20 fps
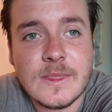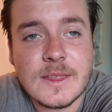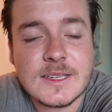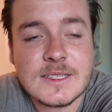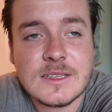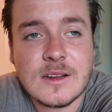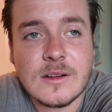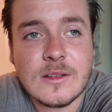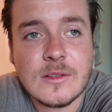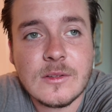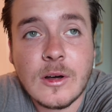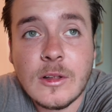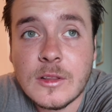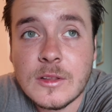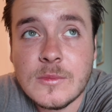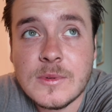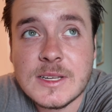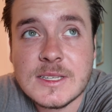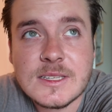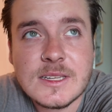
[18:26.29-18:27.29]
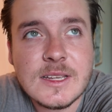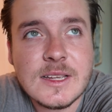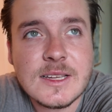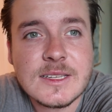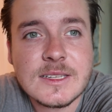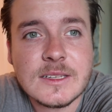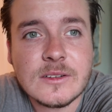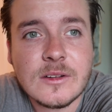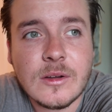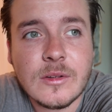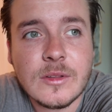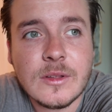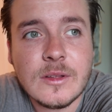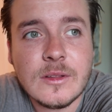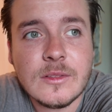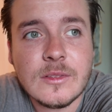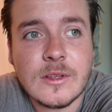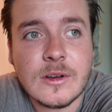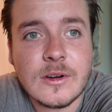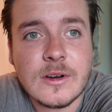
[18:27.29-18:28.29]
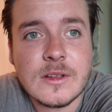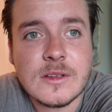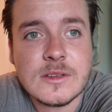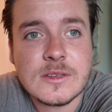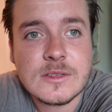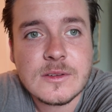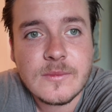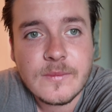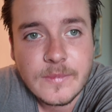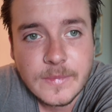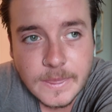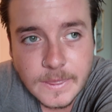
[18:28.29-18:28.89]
It's not all that we see isn't all that there is.